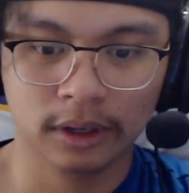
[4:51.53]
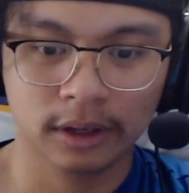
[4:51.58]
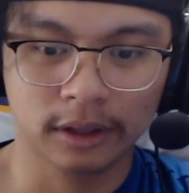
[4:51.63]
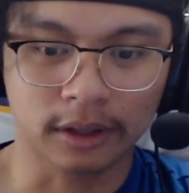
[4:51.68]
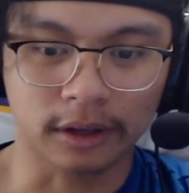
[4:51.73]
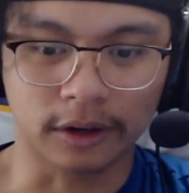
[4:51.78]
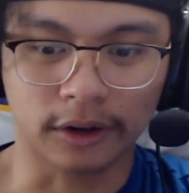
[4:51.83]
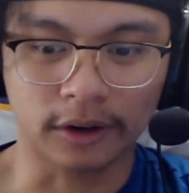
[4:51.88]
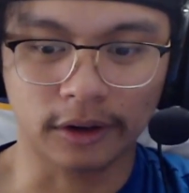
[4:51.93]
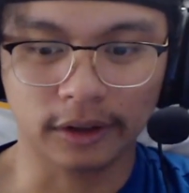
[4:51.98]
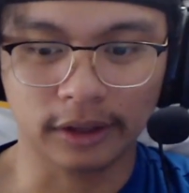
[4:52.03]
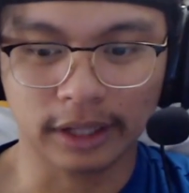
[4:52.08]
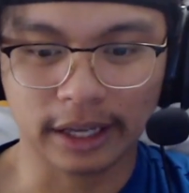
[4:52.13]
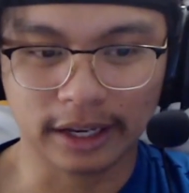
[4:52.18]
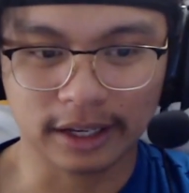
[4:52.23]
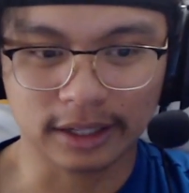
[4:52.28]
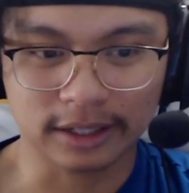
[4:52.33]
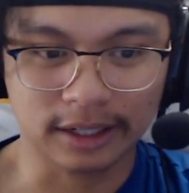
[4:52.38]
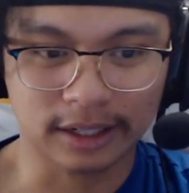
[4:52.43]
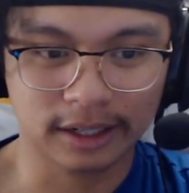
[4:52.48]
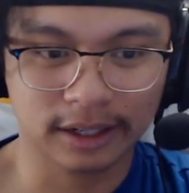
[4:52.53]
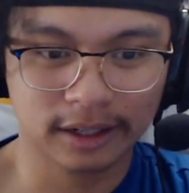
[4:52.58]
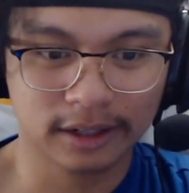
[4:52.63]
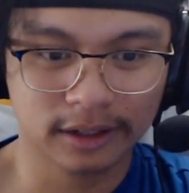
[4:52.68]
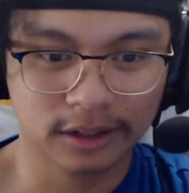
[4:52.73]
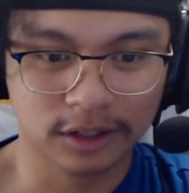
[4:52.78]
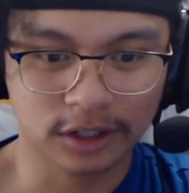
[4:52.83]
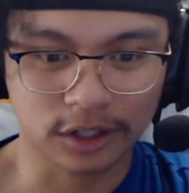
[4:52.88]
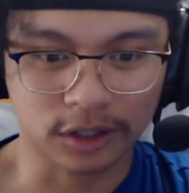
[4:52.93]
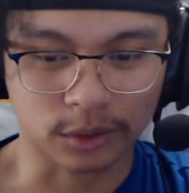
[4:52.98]
The girl you like is
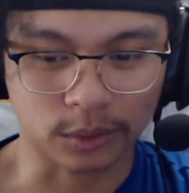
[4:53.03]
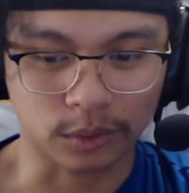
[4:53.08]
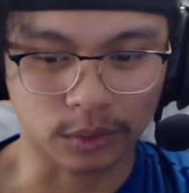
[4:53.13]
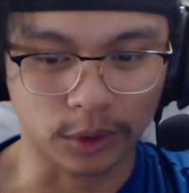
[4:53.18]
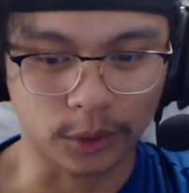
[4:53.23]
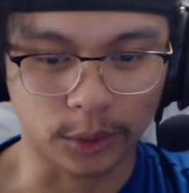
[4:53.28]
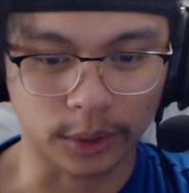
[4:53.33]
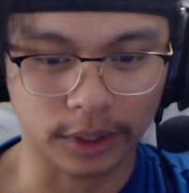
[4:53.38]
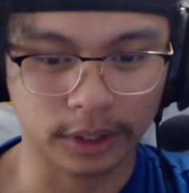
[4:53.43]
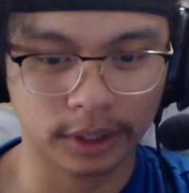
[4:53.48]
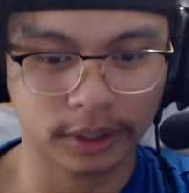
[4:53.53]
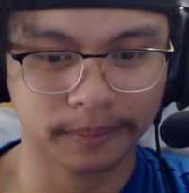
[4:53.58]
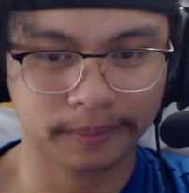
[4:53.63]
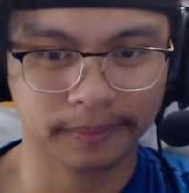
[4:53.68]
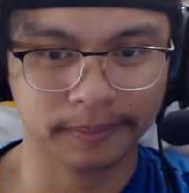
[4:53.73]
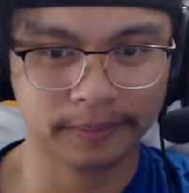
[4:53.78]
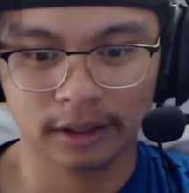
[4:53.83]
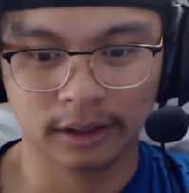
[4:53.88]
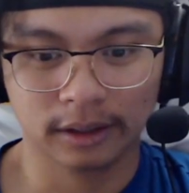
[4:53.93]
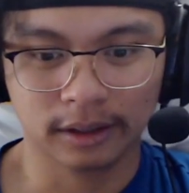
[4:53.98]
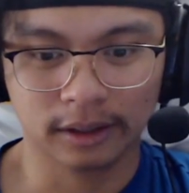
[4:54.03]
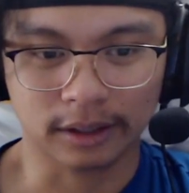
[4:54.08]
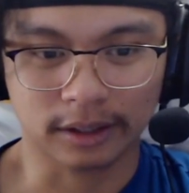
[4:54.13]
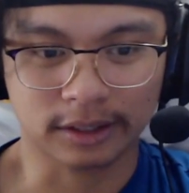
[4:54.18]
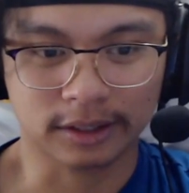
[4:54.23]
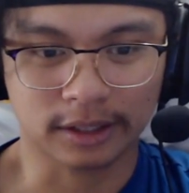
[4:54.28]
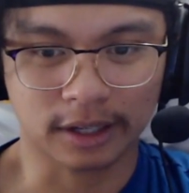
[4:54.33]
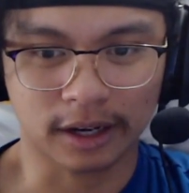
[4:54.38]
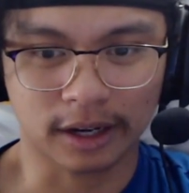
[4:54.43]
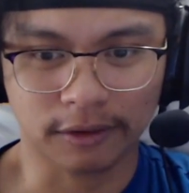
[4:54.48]
Hina? Truer.
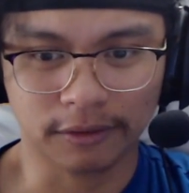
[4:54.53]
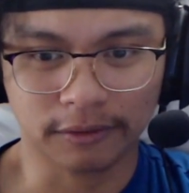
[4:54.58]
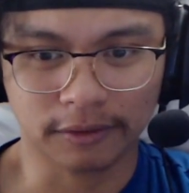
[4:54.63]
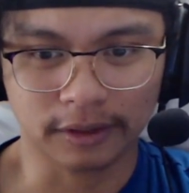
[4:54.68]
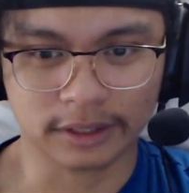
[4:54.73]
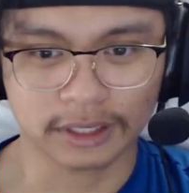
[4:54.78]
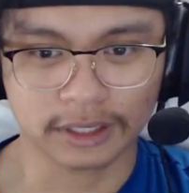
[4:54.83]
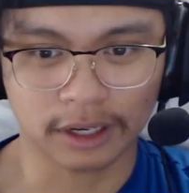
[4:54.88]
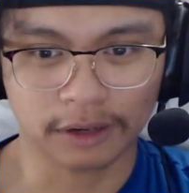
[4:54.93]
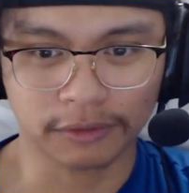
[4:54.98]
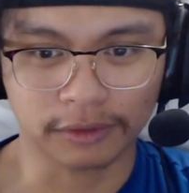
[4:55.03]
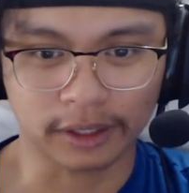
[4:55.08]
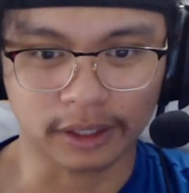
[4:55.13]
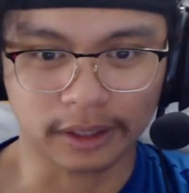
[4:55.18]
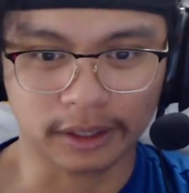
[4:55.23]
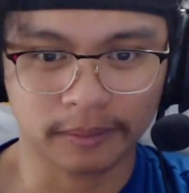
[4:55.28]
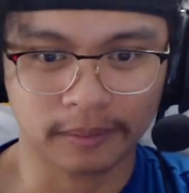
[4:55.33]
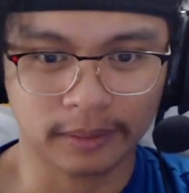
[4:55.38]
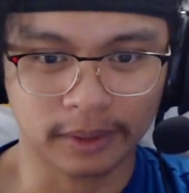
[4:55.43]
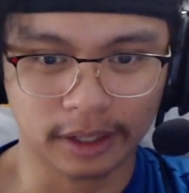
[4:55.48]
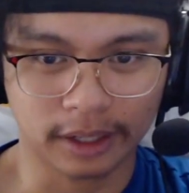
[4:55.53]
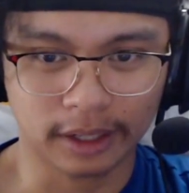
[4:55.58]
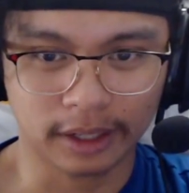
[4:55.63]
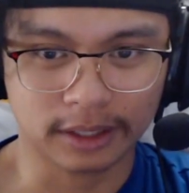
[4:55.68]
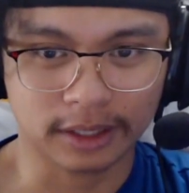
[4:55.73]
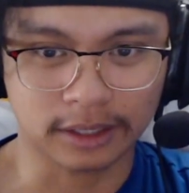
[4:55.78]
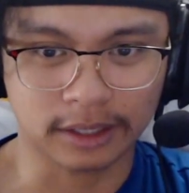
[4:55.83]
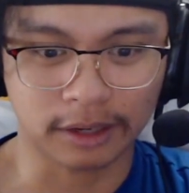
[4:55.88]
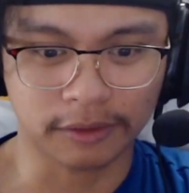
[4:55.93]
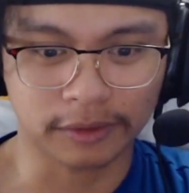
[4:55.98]
It's tough. It's tough, Lin.
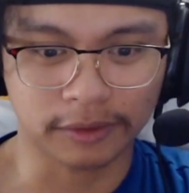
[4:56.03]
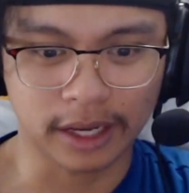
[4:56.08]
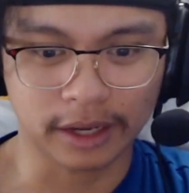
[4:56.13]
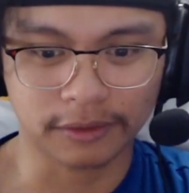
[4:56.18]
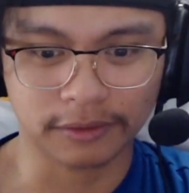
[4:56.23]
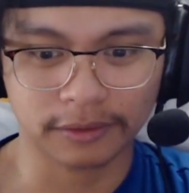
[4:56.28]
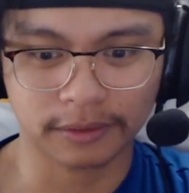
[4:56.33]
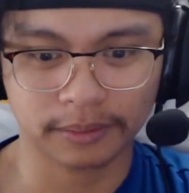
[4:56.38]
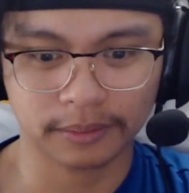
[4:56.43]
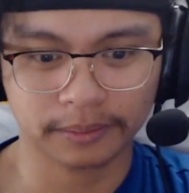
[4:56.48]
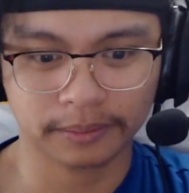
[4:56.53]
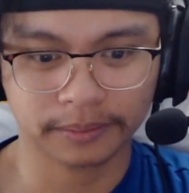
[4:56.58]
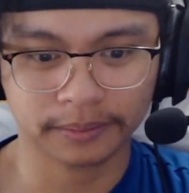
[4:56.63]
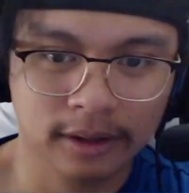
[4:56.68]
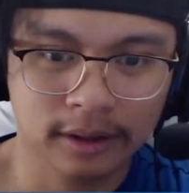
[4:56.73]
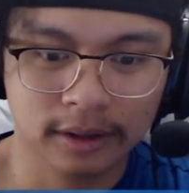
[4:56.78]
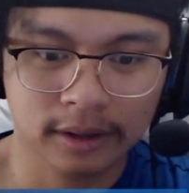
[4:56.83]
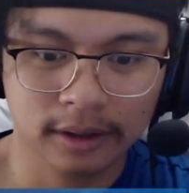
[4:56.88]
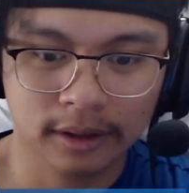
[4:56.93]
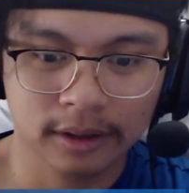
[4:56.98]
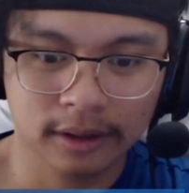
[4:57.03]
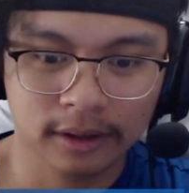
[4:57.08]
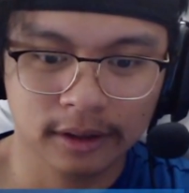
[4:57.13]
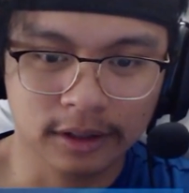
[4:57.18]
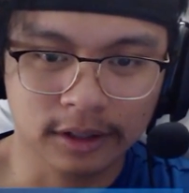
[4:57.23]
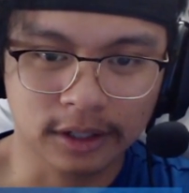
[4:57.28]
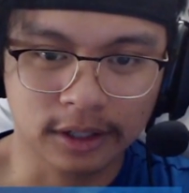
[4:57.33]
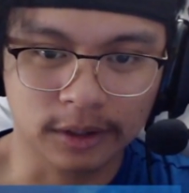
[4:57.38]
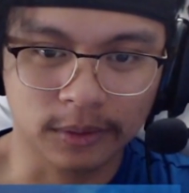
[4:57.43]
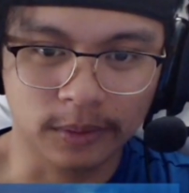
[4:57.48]
It's a tough life.
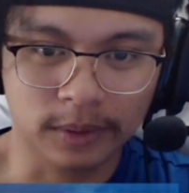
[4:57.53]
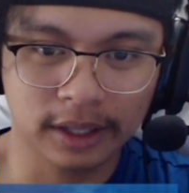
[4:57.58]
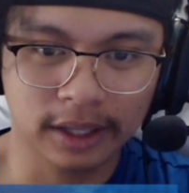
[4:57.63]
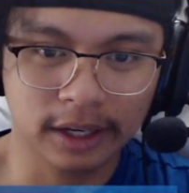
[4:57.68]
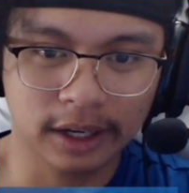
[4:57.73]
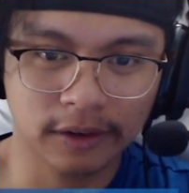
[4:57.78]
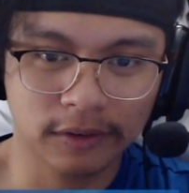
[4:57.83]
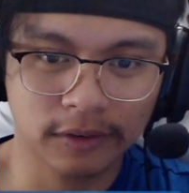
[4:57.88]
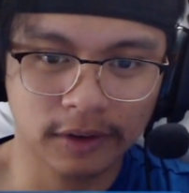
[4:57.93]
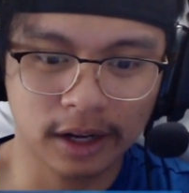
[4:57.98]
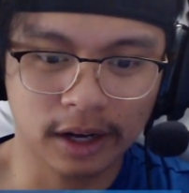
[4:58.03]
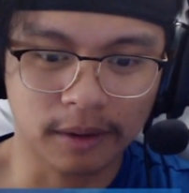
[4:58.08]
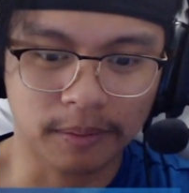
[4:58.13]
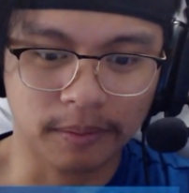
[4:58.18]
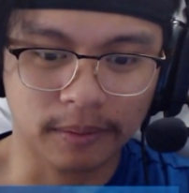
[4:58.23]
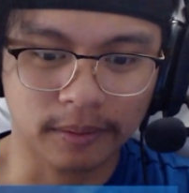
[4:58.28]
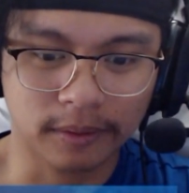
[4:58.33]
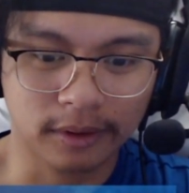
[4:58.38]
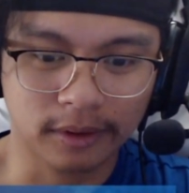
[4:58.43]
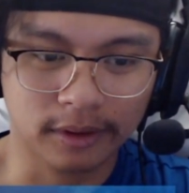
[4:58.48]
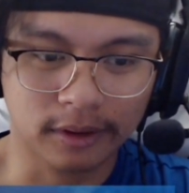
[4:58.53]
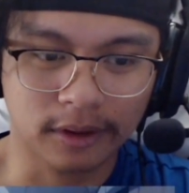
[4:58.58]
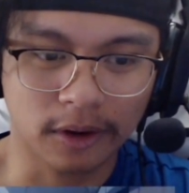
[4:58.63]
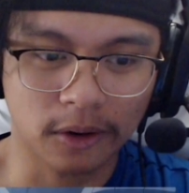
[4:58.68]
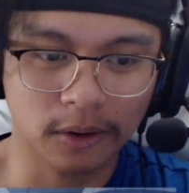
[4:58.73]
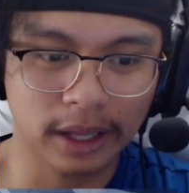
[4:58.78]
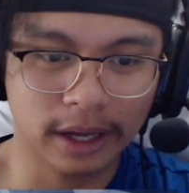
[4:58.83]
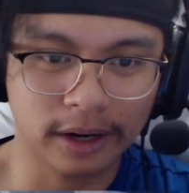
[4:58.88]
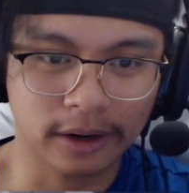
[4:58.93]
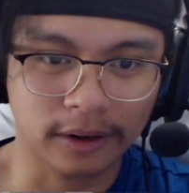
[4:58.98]
She really given up.
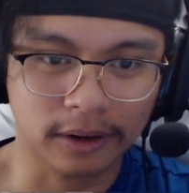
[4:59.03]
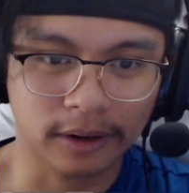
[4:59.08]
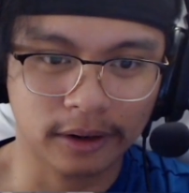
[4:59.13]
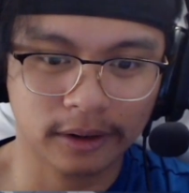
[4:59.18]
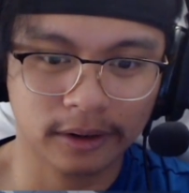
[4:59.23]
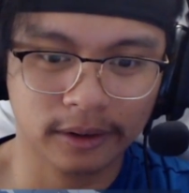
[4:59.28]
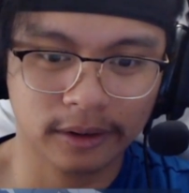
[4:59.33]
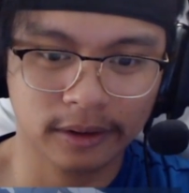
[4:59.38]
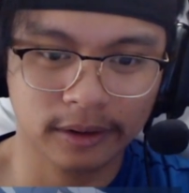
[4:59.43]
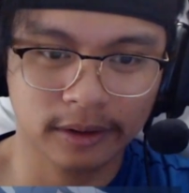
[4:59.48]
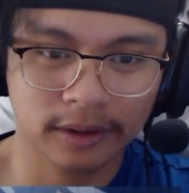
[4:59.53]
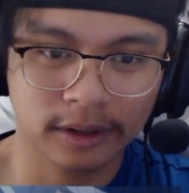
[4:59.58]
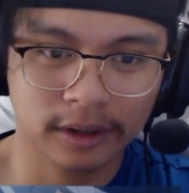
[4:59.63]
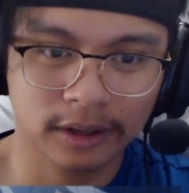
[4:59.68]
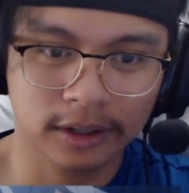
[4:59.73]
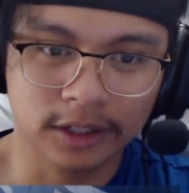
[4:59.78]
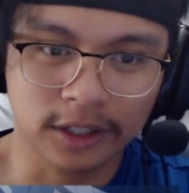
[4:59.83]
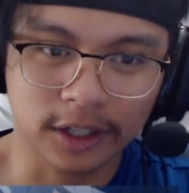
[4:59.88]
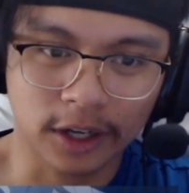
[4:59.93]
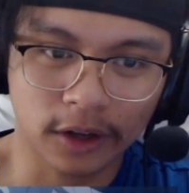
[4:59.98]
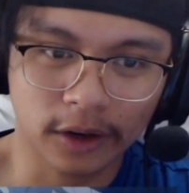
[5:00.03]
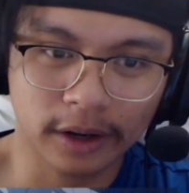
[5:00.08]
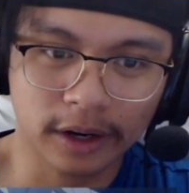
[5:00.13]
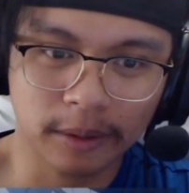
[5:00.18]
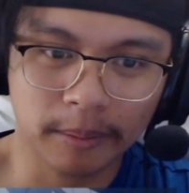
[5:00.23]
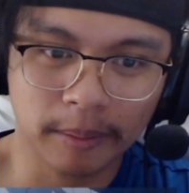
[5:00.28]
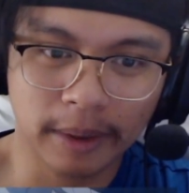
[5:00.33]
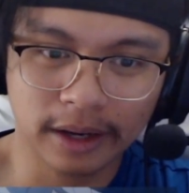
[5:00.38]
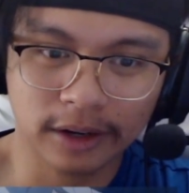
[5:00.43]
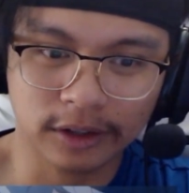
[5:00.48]
Don't let her. She
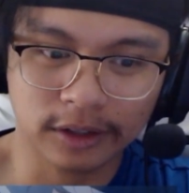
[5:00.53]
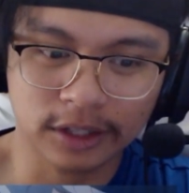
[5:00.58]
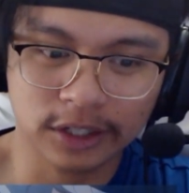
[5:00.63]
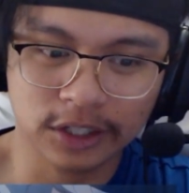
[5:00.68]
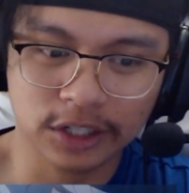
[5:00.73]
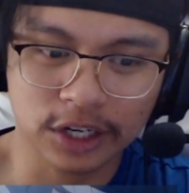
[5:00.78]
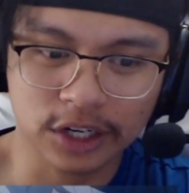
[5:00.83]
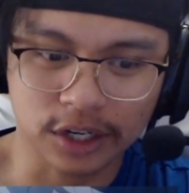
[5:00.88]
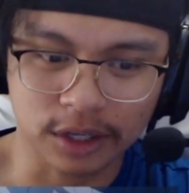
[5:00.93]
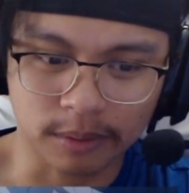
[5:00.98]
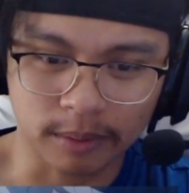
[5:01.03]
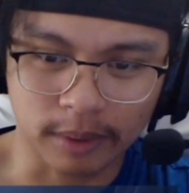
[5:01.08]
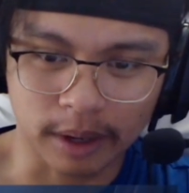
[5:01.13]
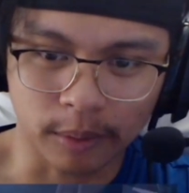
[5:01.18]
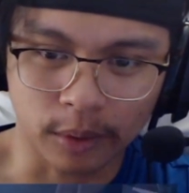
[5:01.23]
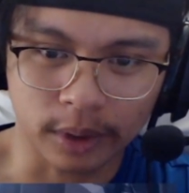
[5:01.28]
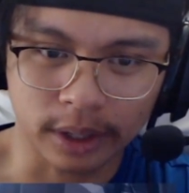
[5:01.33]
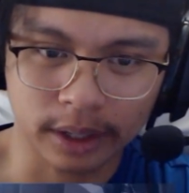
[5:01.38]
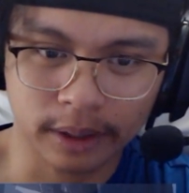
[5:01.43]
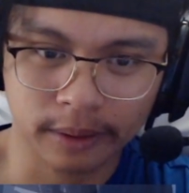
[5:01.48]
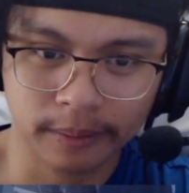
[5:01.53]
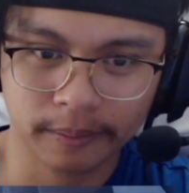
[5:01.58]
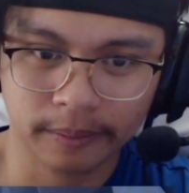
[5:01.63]
already made her decision, my boy.